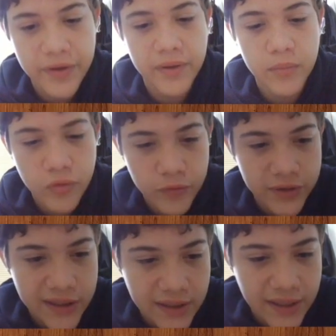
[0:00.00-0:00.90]
with the move
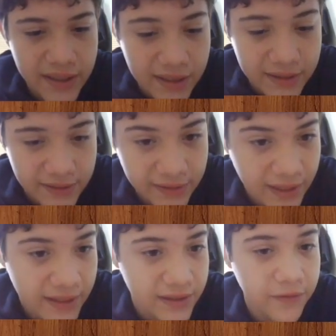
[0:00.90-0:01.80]
c
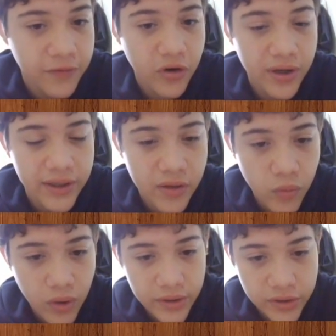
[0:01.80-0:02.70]
takes d4, and he
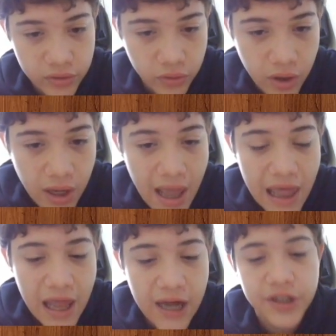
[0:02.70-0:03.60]
wants to
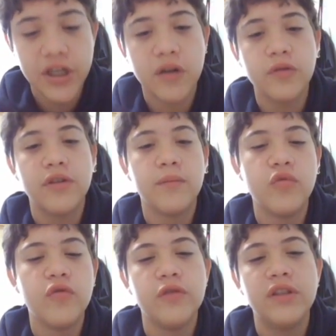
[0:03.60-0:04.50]
lash out the
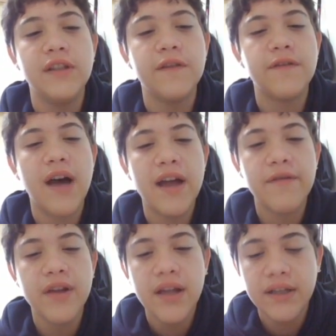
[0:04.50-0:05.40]
move
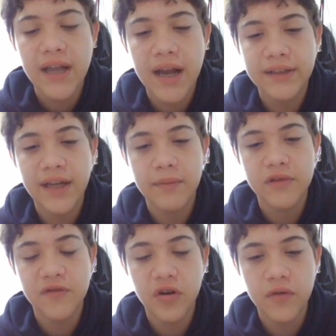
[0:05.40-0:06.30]
d5. Knight
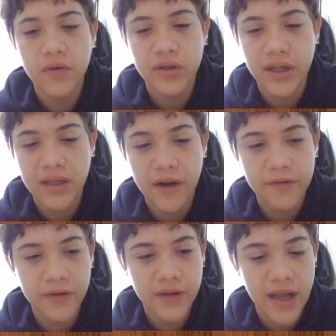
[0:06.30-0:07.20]
comes forward, and
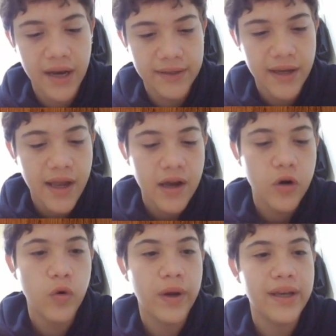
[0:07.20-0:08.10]
after that,
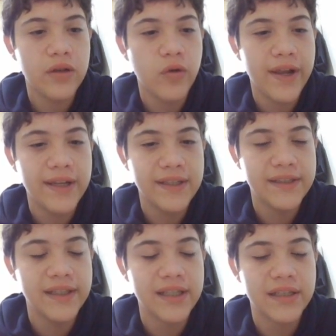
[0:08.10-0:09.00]
queen to
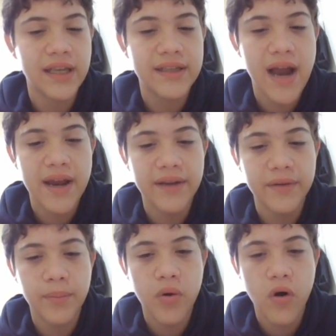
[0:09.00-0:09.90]
a6, attacking
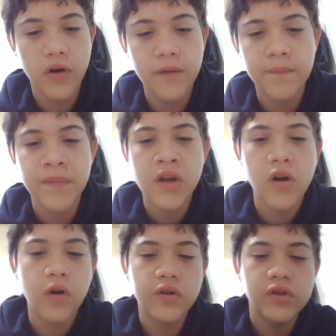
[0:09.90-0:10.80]
the pawn.
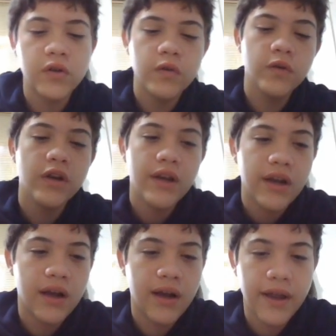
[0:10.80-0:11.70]
Also,
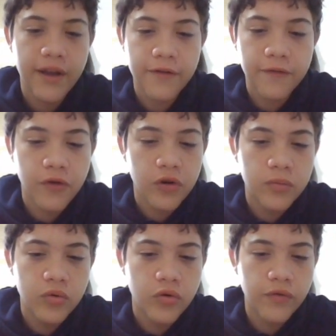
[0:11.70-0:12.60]
f4
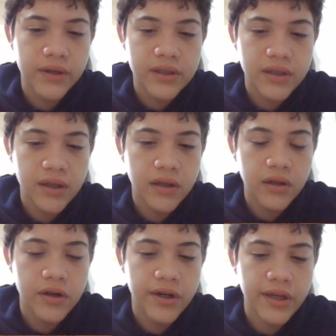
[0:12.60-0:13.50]
move is still
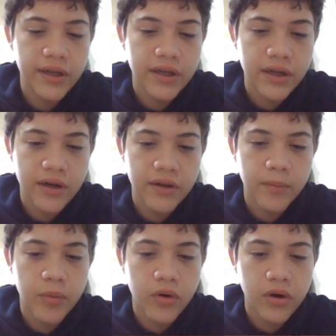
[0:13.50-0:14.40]
lurking here. The
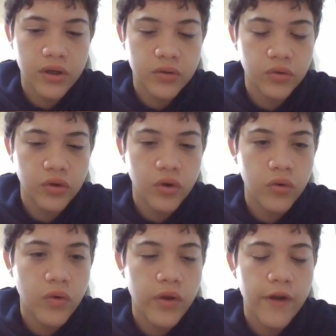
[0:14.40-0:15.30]
pawn could
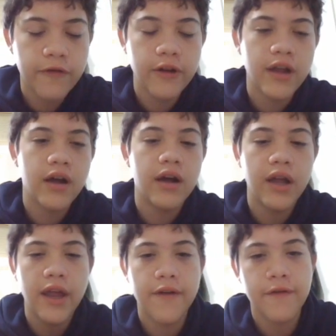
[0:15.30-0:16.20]
go on
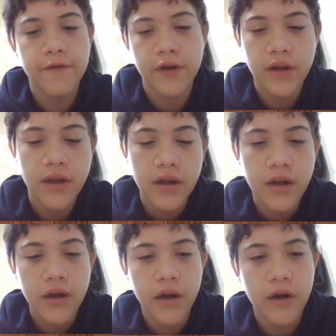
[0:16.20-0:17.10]

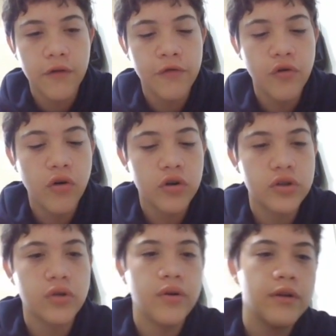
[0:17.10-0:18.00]
f4,
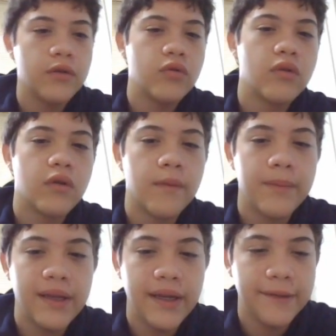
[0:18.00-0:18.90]
so you can
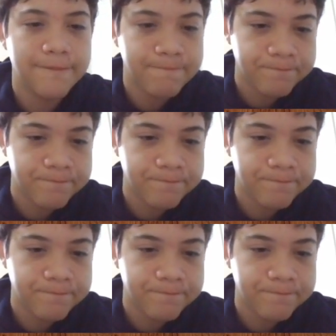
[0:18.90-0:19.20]
play